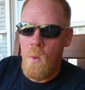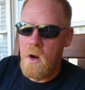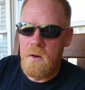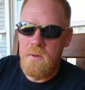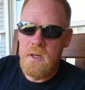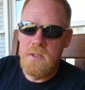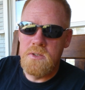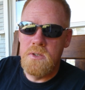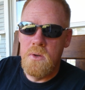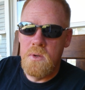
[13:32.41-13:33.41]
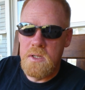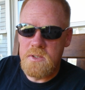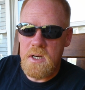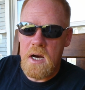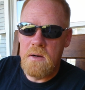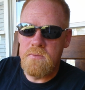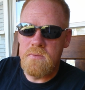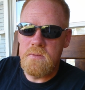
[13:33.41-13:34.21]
whatever it is you do in this life.